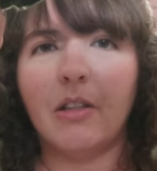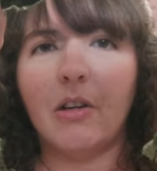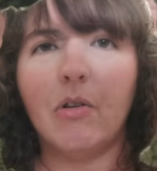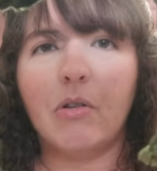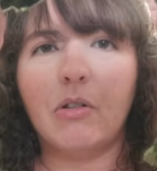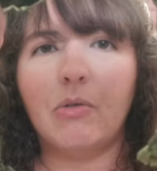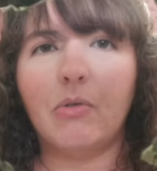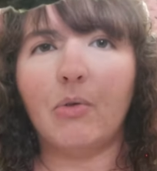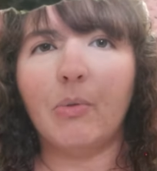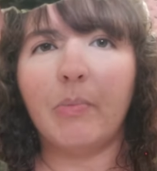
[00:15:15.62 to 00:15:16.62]
looks
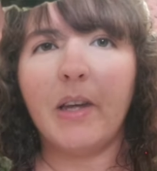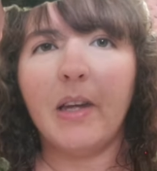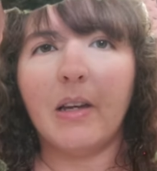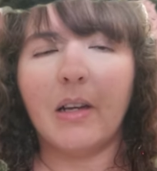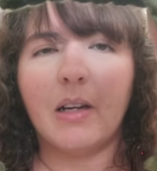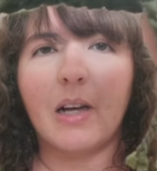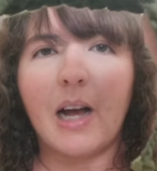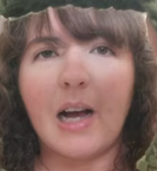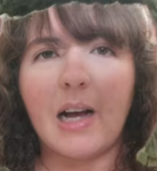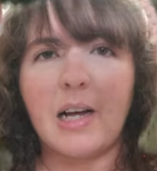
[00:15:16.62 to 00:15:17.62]
droopy
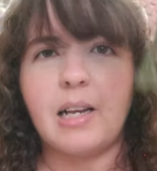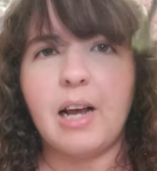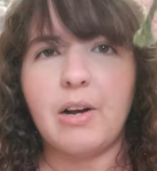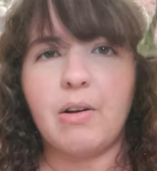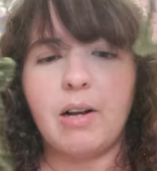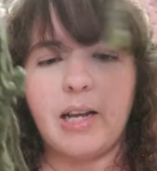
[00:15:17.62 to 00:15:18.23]
and I don't